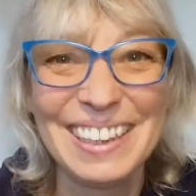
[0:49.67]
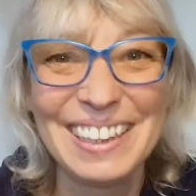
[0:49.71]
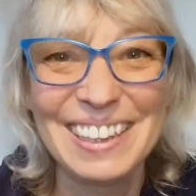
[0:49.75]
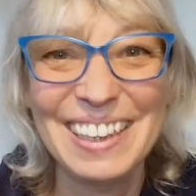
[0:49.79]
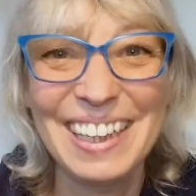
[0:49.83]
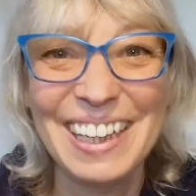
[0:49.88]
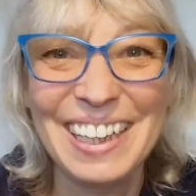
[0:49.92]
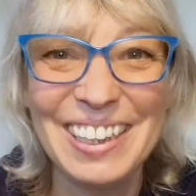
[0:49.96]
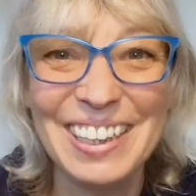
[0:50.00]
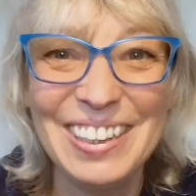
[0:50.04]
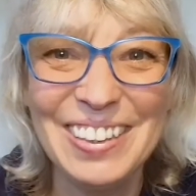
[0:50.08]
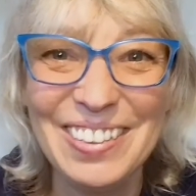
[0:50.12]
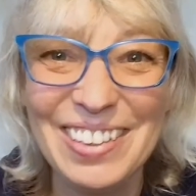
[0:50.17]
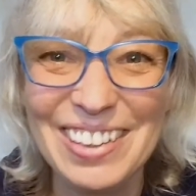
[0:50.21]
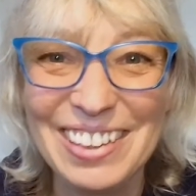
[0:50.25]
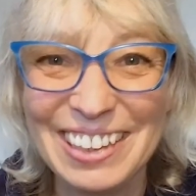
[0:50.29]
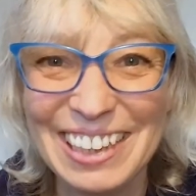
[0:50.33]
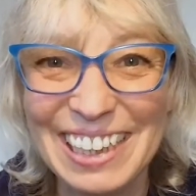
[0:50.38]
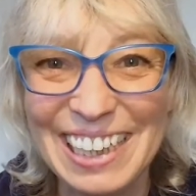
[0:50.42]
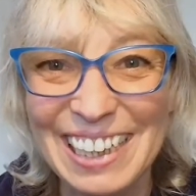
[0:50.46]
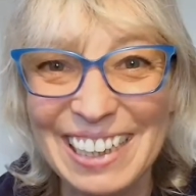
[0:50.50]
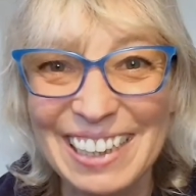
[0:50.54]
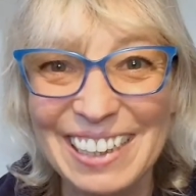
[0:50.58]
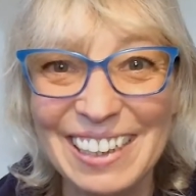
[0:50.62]
Thank you,
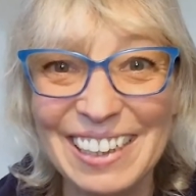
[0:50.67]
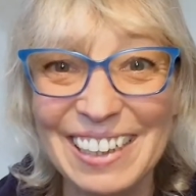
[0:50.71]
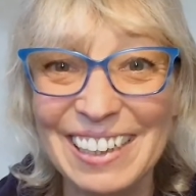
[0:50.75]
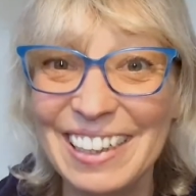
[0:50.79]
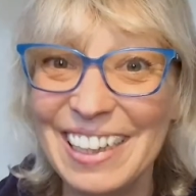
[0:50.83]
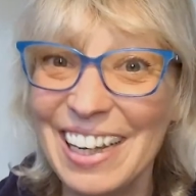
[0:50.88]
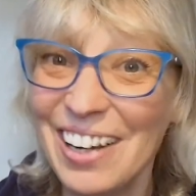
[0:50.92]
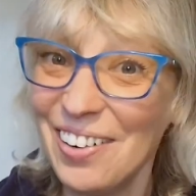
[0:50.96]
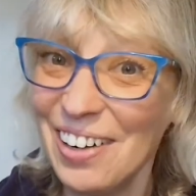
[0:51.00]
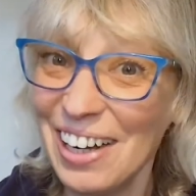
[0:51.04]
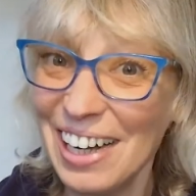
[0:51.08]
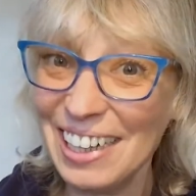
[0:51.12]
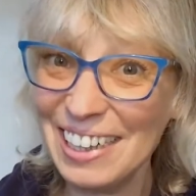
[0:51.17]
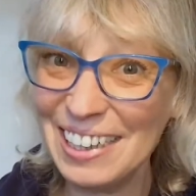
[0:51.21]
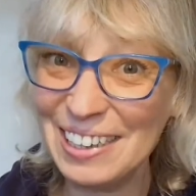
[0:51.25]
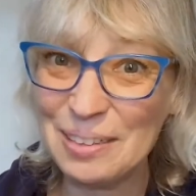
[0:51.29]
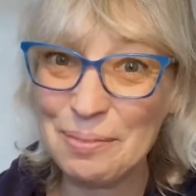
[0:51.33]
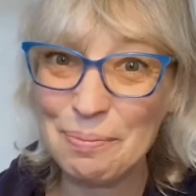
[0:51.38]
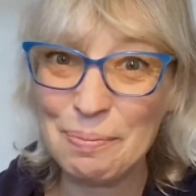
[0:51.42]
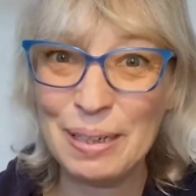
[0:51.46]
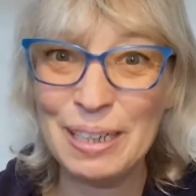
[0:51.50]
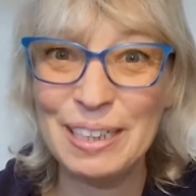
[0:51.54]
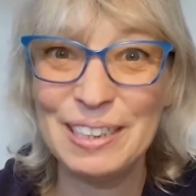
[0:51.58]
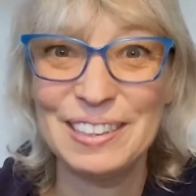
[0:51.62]
Ariel. And now, Adi,
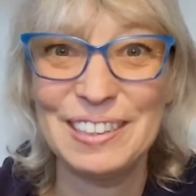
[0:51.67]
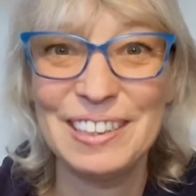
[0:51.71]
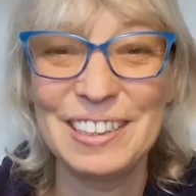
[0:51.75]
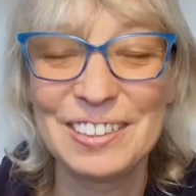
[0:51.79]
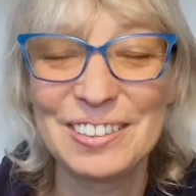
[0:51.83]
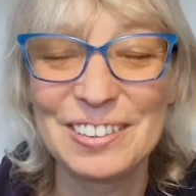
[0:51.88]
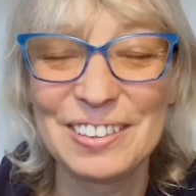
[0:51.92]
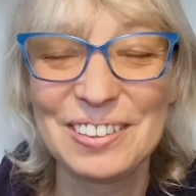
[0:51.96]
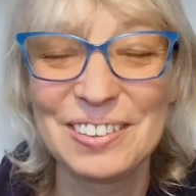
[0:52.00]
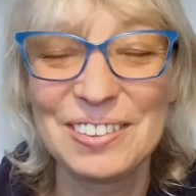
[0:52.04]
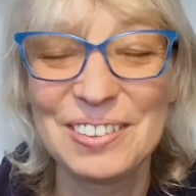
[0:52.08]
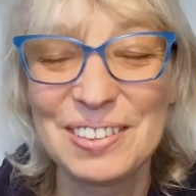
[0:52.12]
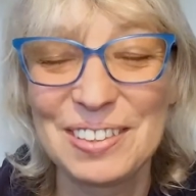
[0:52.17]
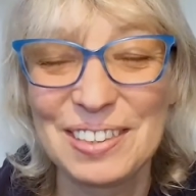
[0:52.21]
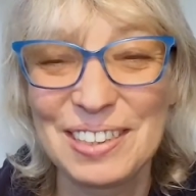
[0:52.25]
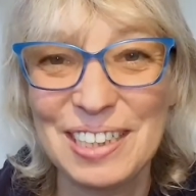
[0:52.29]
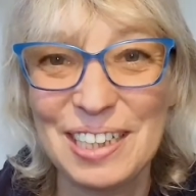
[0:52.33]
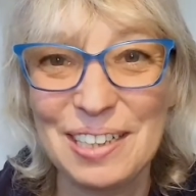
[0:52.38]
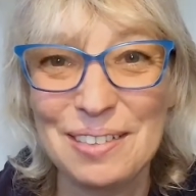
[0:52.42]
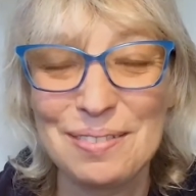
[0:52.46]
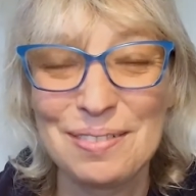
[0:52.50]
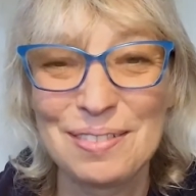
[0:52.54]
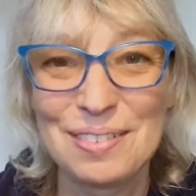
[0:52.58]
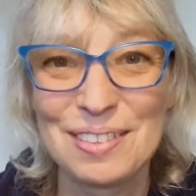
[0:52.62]
please introduce
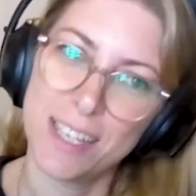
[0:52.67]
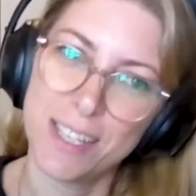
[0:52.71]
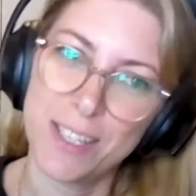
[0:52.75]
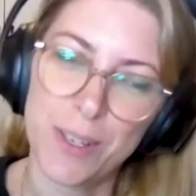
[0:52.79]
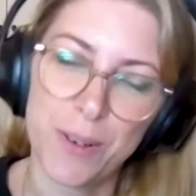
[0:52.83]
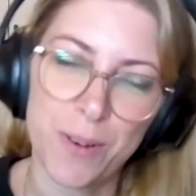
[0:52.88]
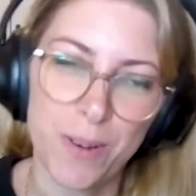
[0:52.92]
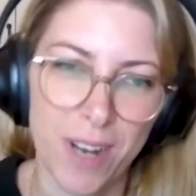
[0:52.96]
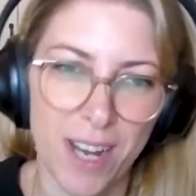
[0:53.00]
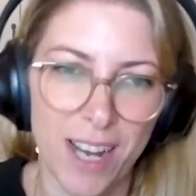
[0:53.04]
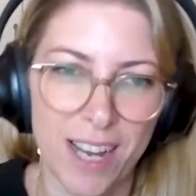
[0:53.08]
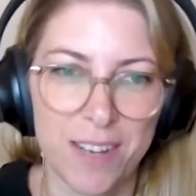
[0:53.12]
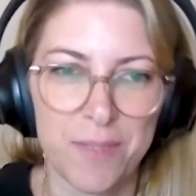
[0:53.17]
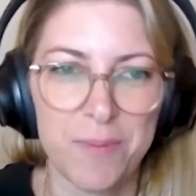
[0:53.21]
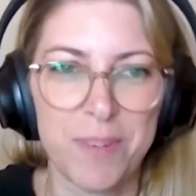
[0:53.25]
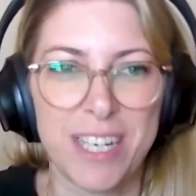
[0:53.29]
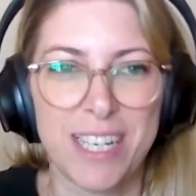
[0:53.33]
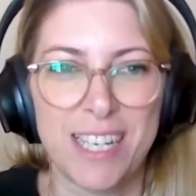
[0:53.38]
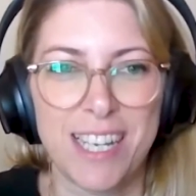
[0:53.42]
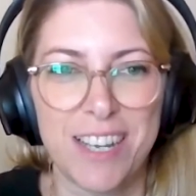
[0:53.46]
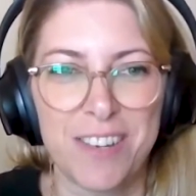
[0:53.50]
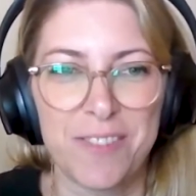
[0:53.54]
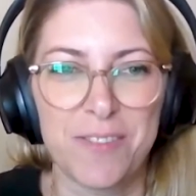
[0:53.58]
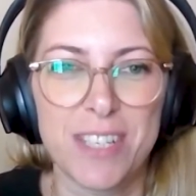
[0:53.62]
yourself. So hi,
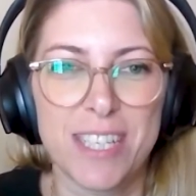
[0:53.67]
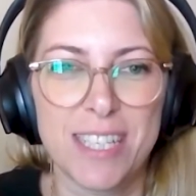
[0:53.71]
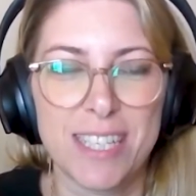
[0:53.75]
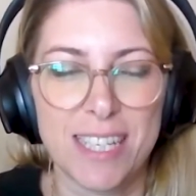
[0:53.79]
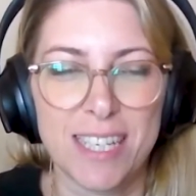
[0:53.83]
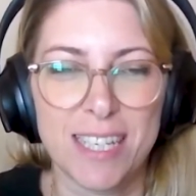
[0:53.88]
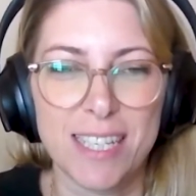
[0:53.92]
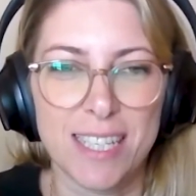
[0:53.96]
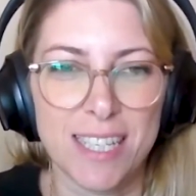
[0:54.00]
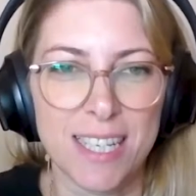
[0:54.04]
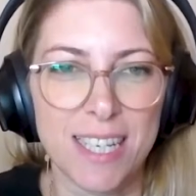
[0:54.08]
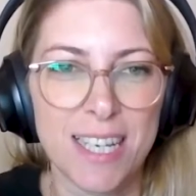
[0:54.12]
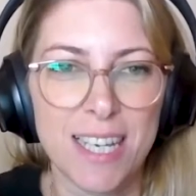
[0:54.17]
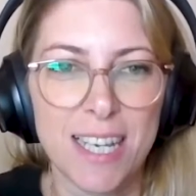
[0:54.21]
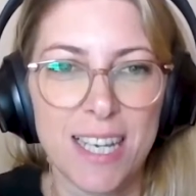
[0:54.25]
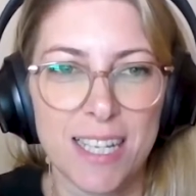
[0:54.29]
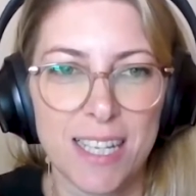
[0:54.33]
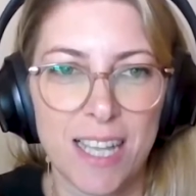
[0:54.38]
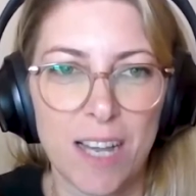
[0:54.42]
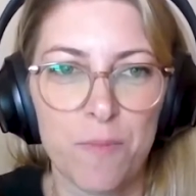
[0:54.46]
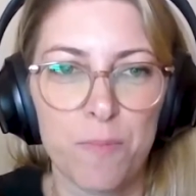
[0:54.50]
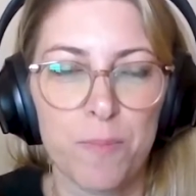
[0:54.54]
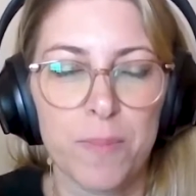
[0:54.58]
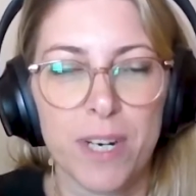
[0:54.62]
my name is Adi
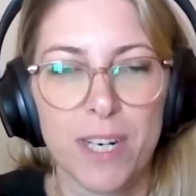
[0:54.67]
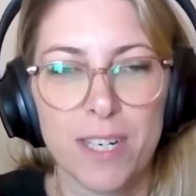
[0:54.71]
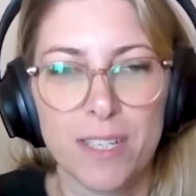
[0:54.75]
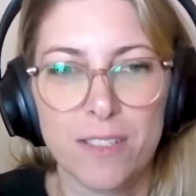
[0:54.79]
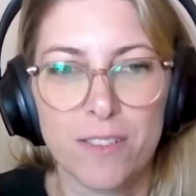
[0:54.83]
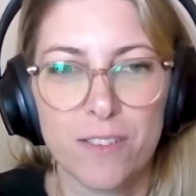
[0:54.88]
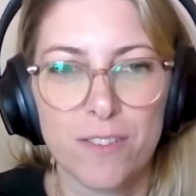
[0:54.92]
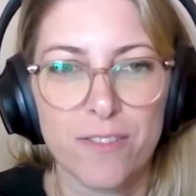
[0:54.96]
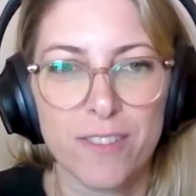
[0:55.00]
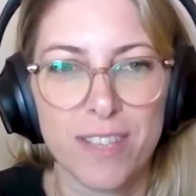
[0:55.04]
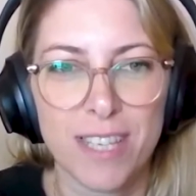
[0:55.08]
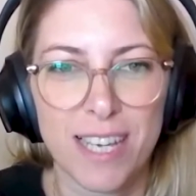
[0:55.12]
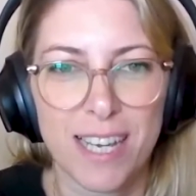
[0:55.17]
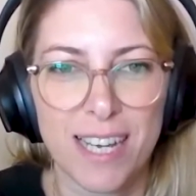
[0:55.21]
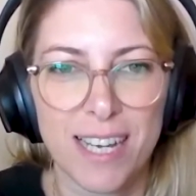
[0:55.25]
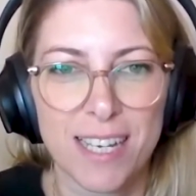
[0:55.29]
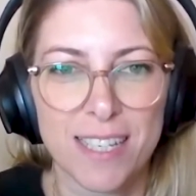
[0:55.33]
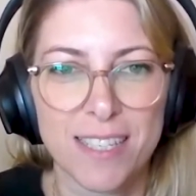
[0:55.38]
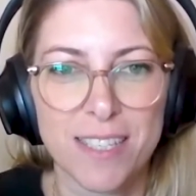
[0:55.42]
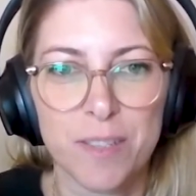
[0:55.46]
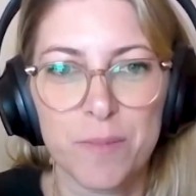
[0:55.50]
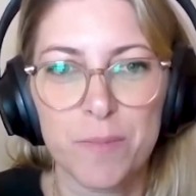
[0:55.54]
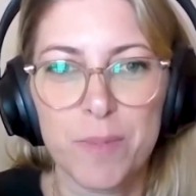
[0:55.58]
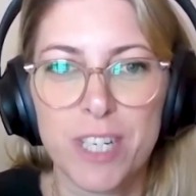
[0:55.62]
and I'm part of the
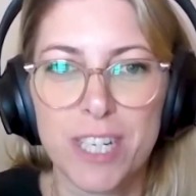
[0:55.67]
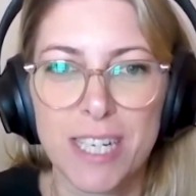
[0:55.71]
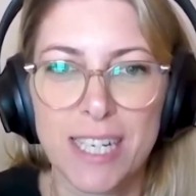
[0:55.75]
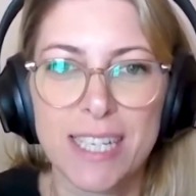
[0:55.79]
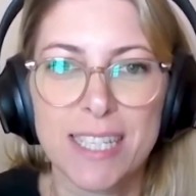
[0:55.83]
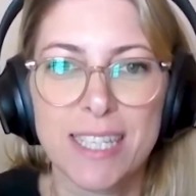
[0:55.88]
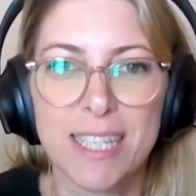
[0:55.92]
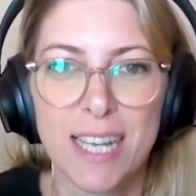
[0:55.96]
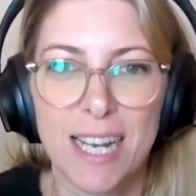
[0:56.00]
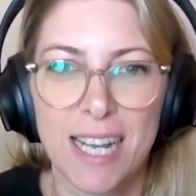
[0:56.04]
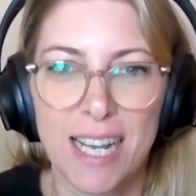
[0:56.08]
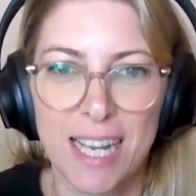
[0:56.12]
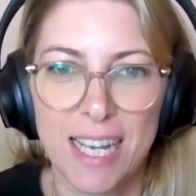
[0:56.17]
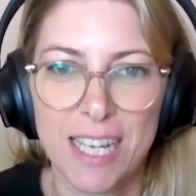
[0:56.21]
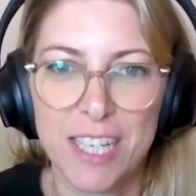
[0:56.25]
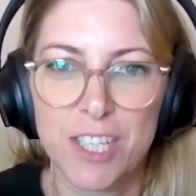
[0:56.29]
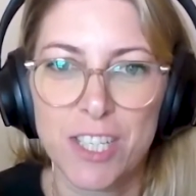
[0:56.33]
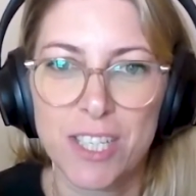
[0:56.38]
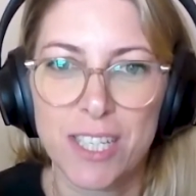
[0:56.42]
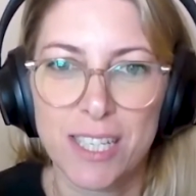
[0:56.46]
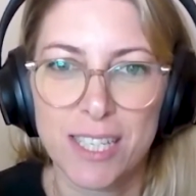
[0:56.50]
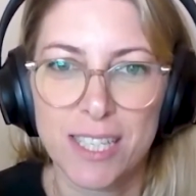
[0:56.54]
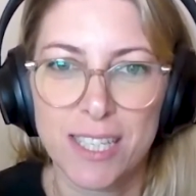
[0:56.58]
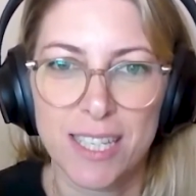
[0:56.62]
customer
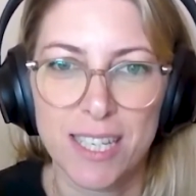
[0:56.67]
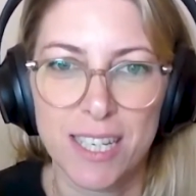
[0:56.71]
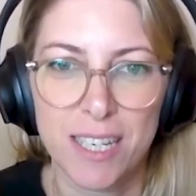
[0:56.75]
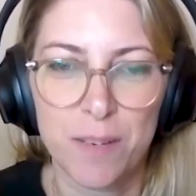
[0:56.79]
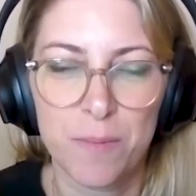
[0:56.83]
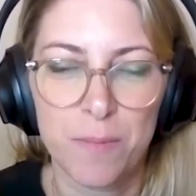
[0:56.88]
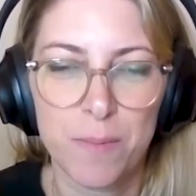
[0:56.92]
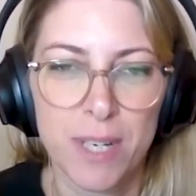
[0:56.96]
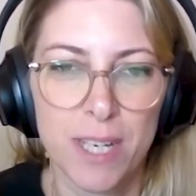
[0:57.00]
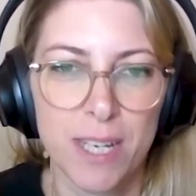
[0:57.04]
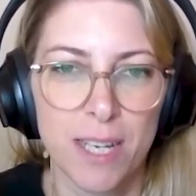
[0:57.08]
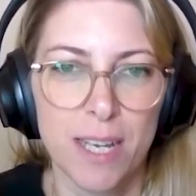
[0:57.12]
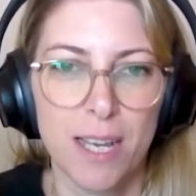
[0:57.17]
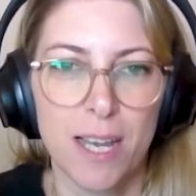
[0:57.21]
acceleration team.